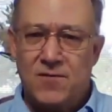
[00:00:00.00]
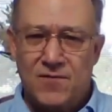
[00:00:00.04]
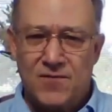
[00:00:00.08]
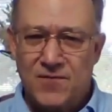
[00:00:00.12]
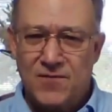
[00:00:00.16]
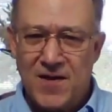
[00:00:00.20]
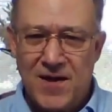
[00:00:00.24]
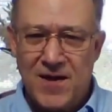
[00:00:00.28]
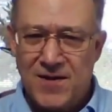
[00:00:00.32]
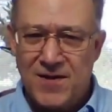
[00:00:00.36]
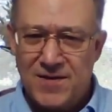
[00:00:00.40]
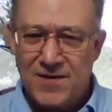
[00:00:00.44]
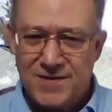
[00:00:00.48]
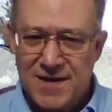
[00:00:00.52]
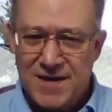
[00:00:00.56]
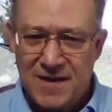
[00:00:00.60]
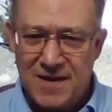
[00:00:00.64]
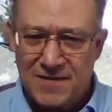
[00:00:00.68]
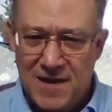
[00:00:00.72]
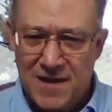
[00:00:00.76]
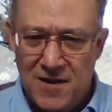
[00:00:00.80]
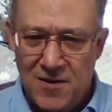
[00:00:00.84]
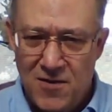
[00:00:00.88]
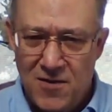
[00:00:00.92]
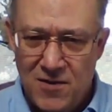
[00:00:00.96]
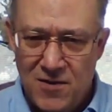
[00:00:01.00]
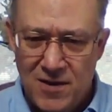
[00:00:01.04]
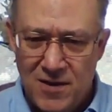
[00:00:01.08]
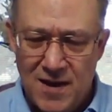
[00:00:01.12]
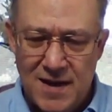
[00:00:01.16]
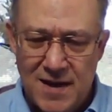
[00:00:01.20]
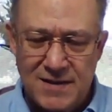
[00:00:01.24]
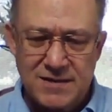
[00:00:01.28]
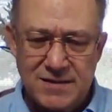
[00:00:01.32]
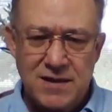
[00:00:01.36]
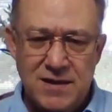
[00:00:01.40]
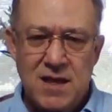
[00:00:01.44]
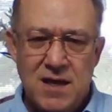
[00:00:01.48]
Not going to take that long,
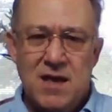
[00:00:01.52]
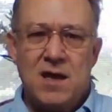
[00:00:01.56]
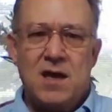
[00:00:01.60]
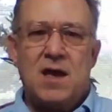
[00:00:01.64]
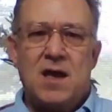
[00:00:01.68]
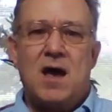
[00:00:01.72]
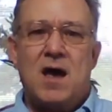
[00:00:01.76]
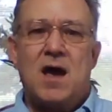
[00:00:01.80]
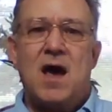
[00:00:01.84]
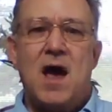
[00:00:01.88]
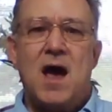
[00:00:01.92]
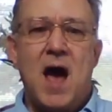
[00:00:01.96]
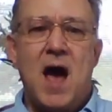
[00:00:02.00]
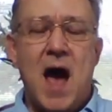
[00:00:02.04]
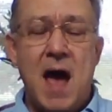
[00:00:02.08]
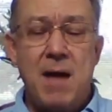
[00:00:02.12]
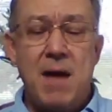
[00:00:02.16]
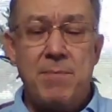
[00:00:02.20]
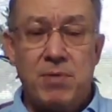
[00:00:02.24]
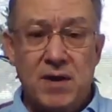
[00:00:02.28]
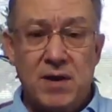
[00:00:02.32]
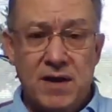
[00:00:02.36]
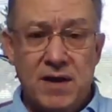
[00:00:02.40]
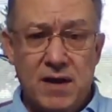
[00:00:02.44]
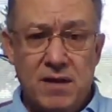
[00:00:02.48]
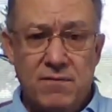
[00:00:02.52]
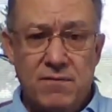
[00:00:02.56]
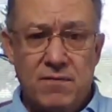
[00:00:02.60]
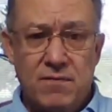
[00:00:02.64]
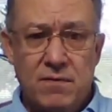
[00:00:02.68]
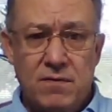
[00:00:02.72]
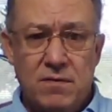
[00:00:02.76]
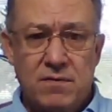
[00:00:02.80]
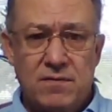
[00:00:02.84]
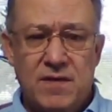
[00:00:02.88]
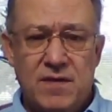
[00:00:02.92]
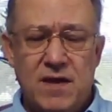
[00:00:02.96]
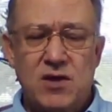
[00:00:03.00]
guys. I believe
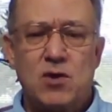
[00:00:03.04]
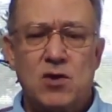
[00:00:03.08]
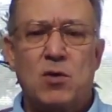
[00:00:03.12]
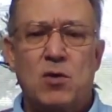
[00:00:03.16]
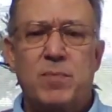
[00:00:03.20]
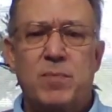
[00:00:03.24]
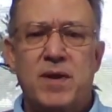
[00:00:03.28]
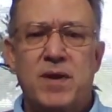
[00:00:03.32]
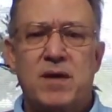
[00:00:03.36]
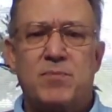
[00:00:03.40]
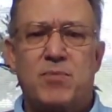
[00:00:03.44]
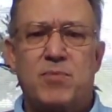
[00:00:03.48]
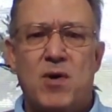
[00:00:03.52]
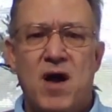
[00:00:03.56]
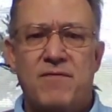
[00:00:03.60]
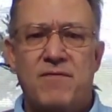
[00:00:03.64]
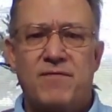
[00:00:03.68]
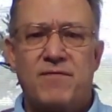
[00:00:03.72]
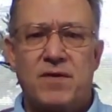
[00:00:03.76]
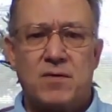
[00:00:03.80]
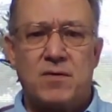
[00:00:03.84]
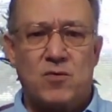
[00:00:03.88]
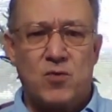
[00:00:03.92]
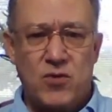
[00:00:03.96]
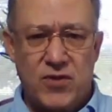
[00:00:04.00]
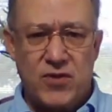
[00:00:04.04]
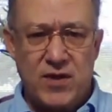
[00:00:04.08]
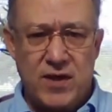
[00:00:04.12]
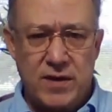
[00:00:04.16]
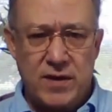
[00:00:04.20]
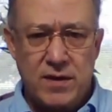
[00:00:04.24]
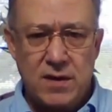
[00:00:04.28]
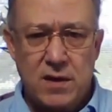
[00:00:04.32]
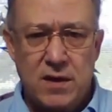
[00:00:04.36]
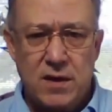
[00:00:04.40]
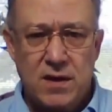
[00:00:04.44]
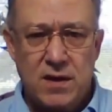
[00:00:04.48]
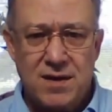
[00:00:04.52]
that you'll be in profit
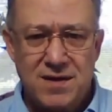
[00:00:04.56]
within